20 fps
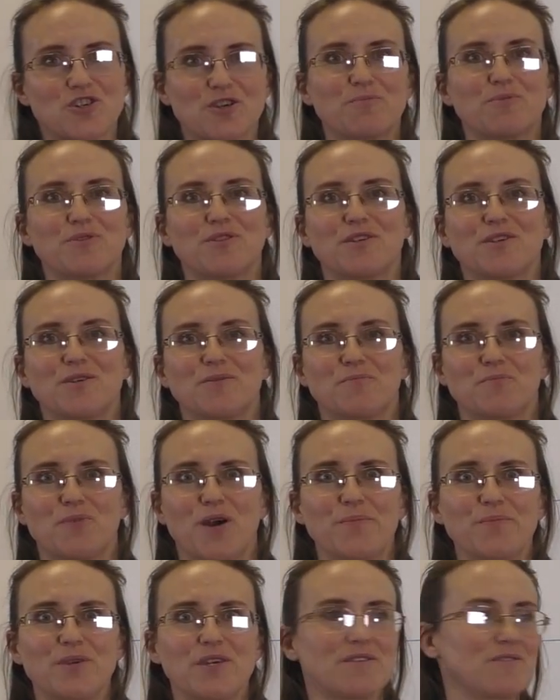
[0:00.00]
the
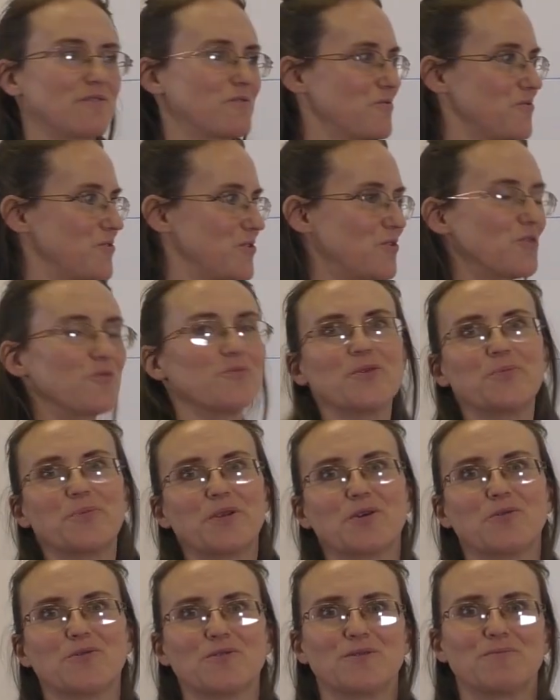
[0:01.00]
form of
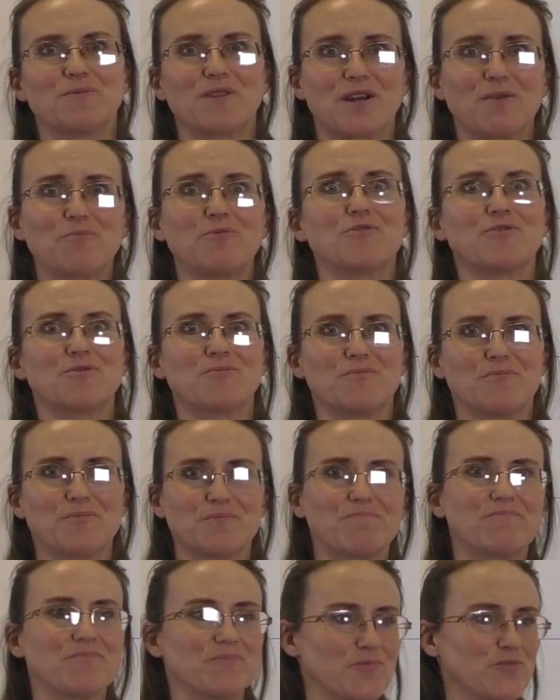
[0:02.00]
a
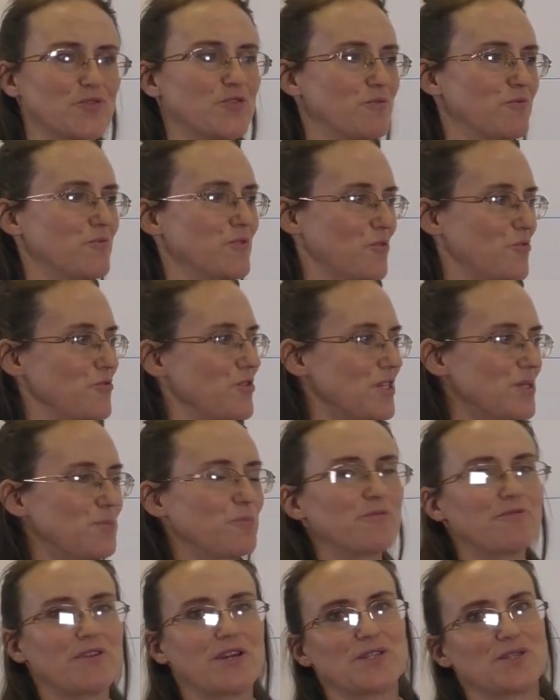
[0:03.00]
little light
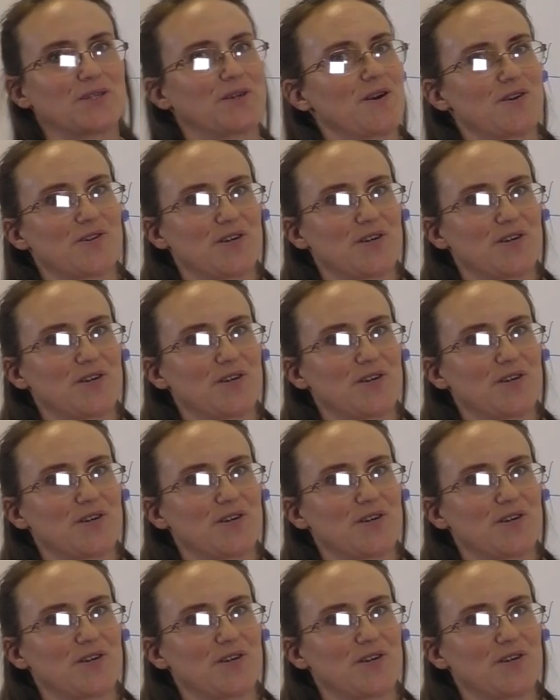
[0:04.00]
bulb,